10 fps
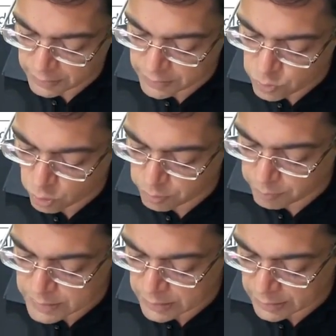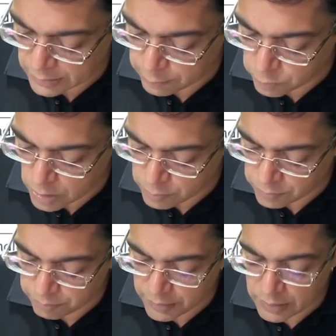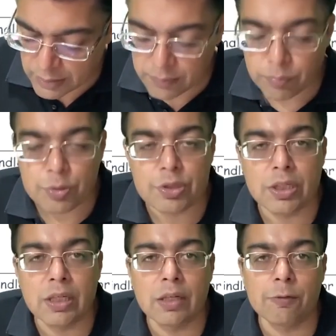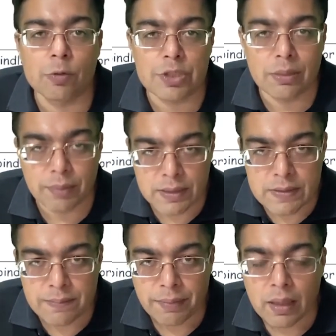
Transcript: It is going to be presenting in the form of a midline posterior fossa mass.